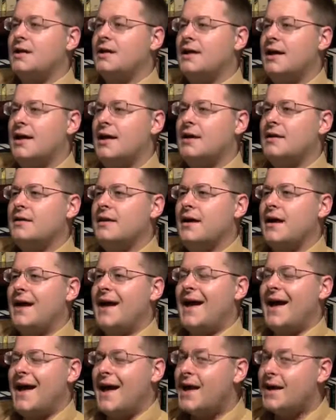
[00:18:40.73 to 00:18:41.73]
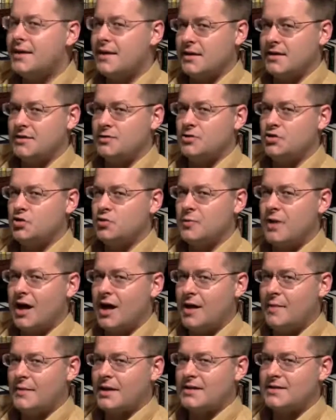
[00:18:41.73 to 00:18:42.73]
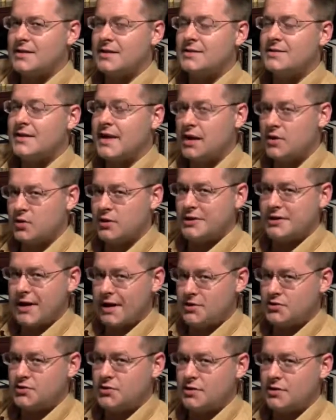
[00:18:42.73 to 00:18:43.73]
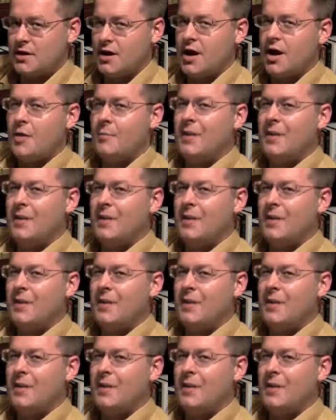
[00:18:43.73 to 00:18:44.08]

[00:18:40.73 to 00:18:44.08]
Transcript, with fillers: God added to Muhammad's degradation